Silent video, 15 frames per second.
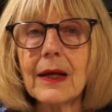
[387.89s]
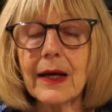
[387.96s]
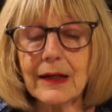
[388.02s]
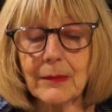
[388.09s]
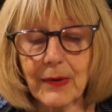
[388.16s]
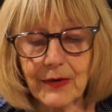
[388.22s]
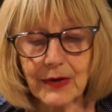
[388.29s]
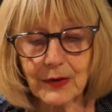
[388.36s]

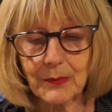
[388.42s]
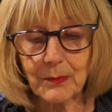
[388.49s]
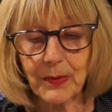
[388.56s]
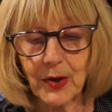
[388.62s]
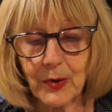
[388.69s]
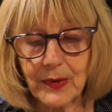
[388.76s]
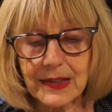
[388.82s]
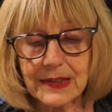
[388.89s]
an American
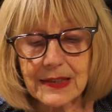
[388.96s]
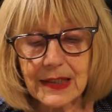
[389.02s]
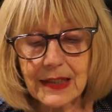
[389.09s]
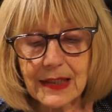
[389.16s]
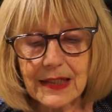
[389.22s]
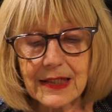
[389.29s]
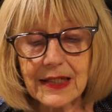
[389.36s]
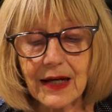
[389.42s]
poet,
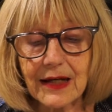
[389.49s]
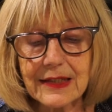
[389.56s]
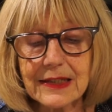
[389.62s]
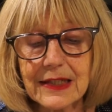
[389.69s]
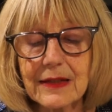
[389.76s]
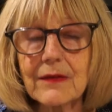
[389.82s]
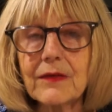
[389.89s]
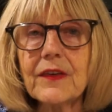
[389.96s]
in
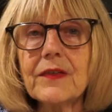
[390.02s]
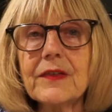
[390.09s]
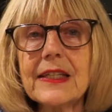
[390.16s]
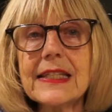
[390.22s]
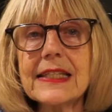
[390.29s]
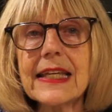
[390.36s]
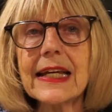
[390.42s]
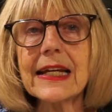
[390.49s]

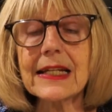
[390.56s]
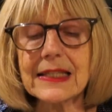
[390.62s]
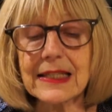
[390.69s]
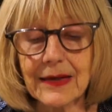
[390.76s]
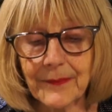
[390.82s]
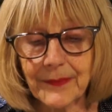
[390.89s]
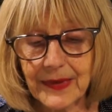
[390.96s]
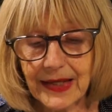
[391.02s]
1956.